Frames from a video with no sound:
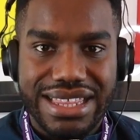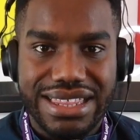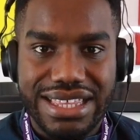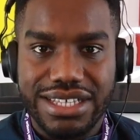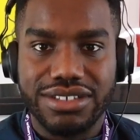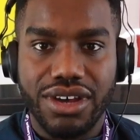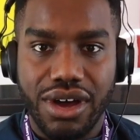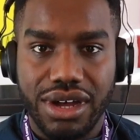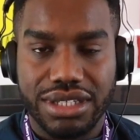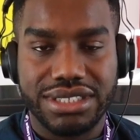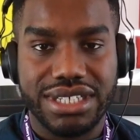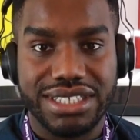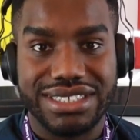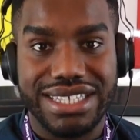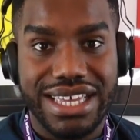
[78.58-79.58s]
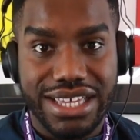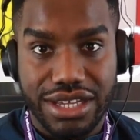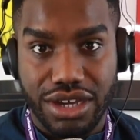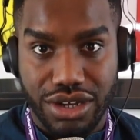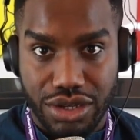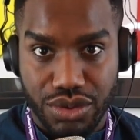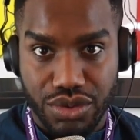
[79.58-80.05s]
These heart tests
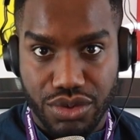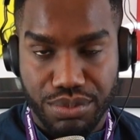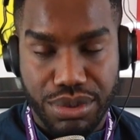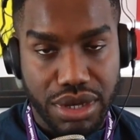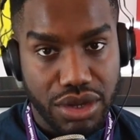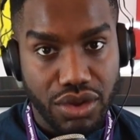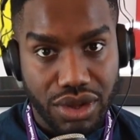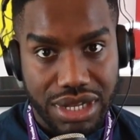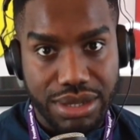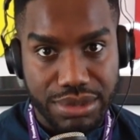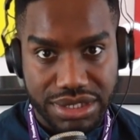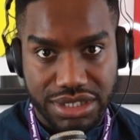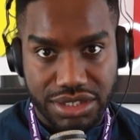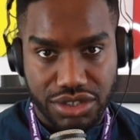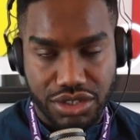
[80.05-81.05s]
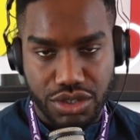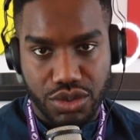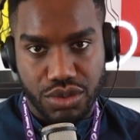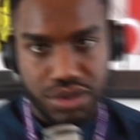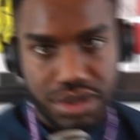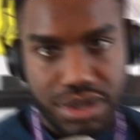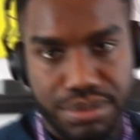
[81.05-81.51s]
include, but are not limited to,
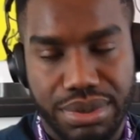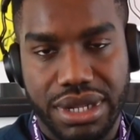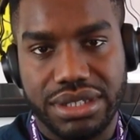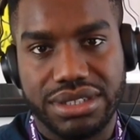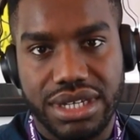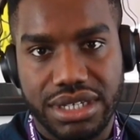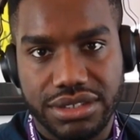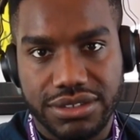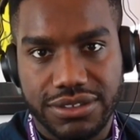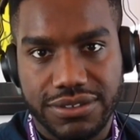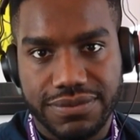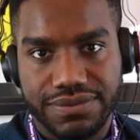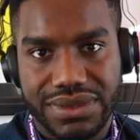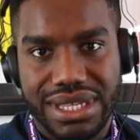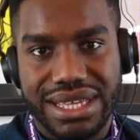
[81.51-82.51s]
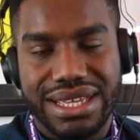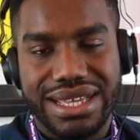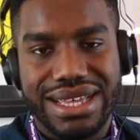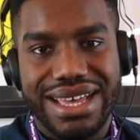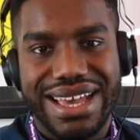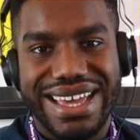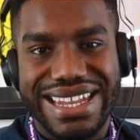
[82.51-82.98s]
blood tests,
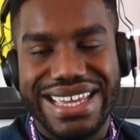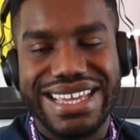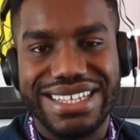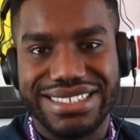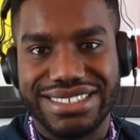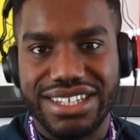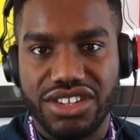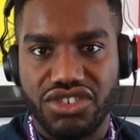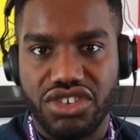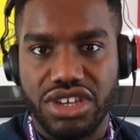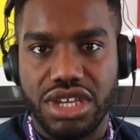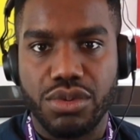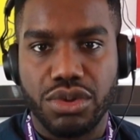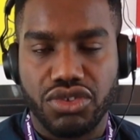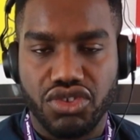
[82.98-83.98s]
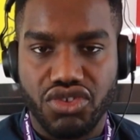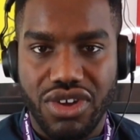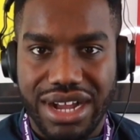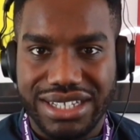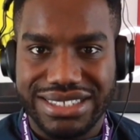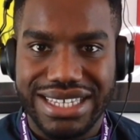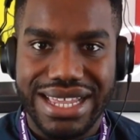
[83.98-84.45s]
an ECG, which
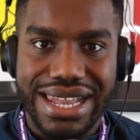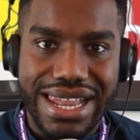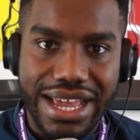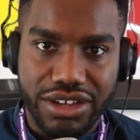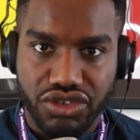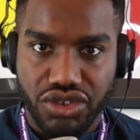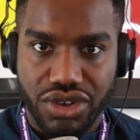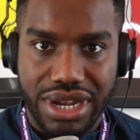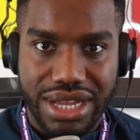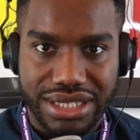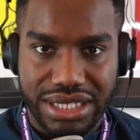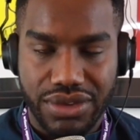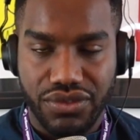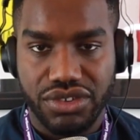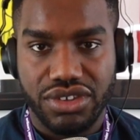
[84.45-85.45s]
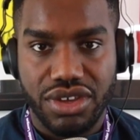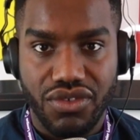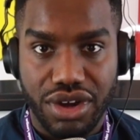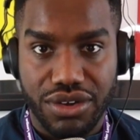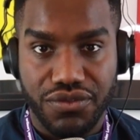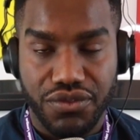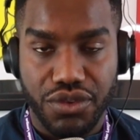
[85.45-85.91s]
tracks the electrical activity
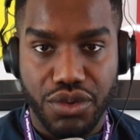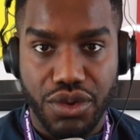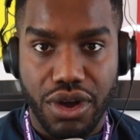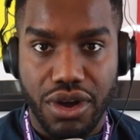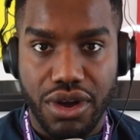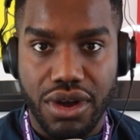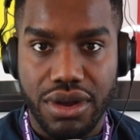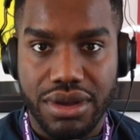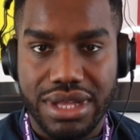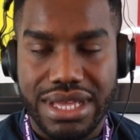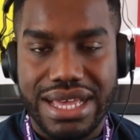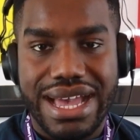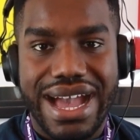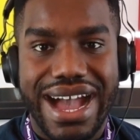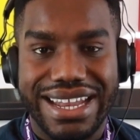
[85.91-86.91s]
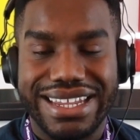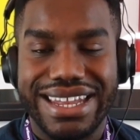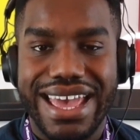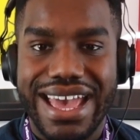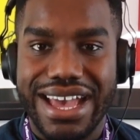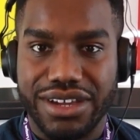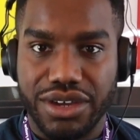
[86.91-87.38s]
running through your heart, and an
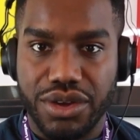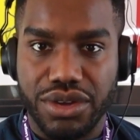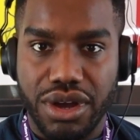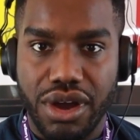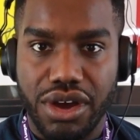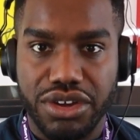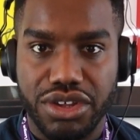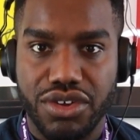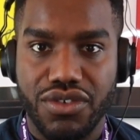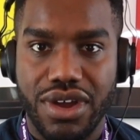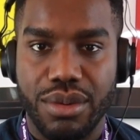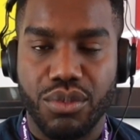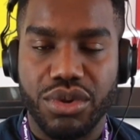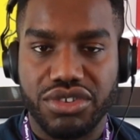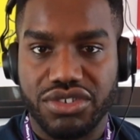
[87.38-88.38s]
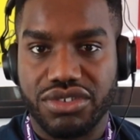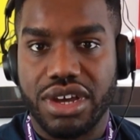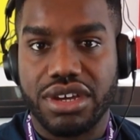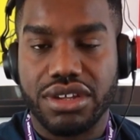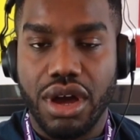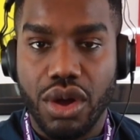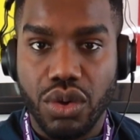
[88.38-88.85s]
echocardiogram, which is
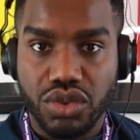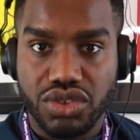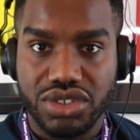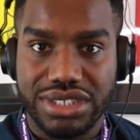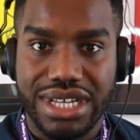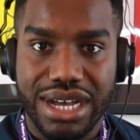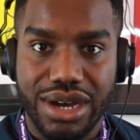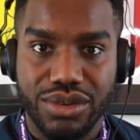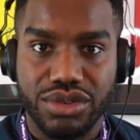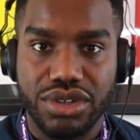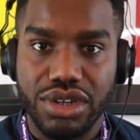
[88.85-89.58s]
like an ultrasound